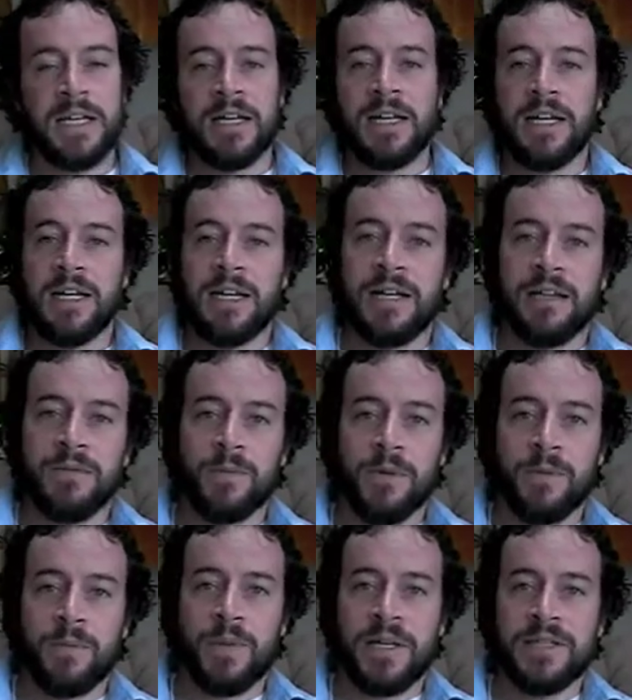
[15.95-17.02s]
and we're
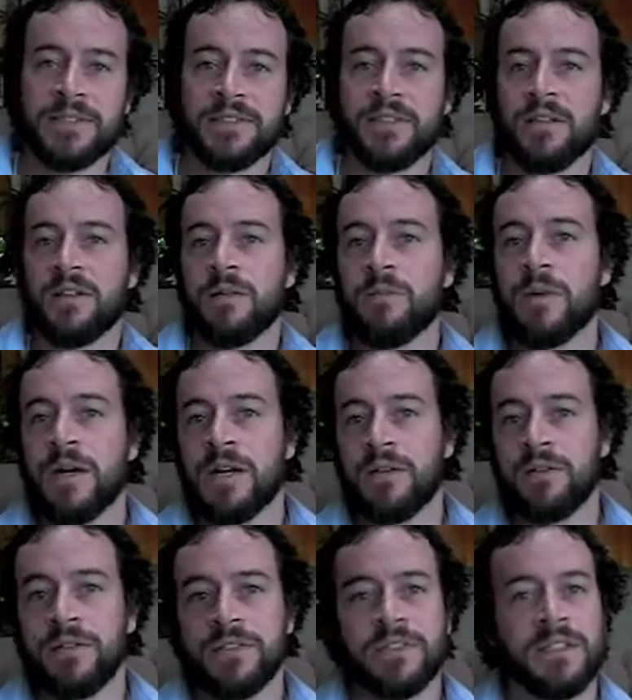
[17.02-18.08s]
based on a
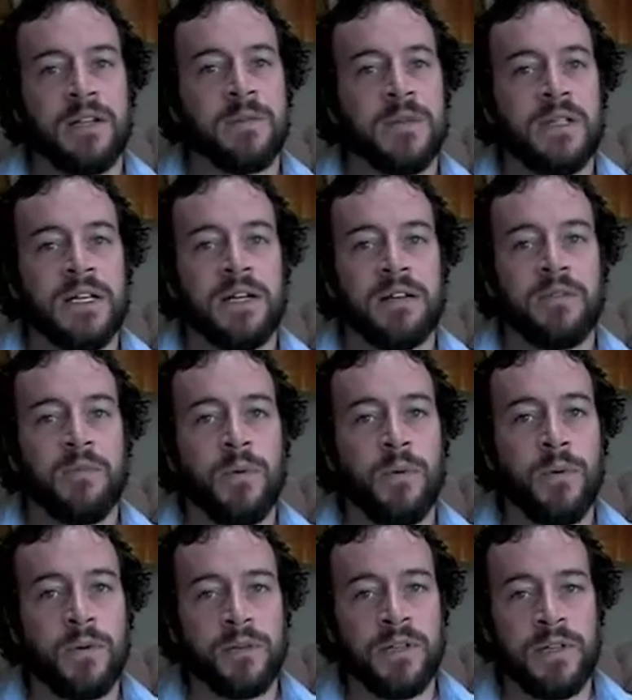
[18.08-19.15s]
model that's coming out of
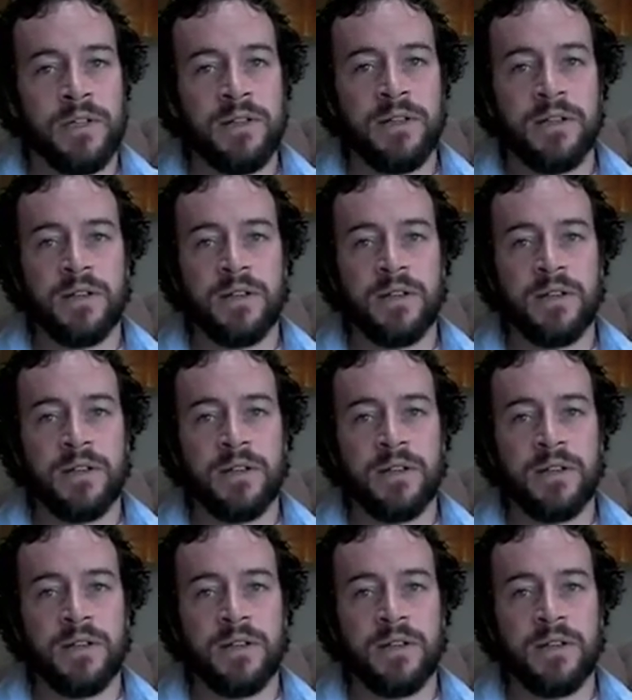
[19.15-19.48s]
Portland,